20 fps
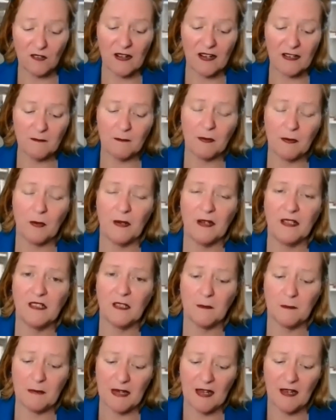great
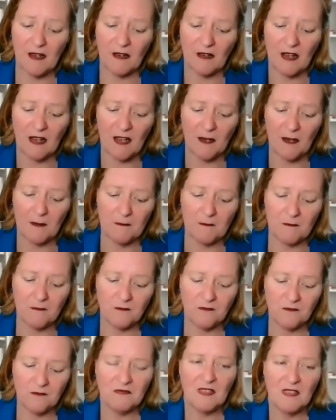point about,
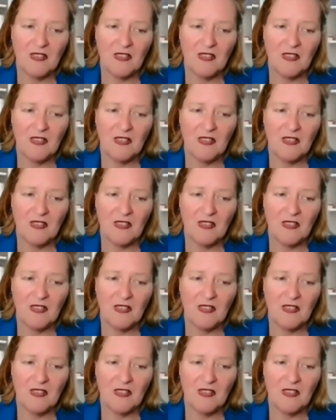um,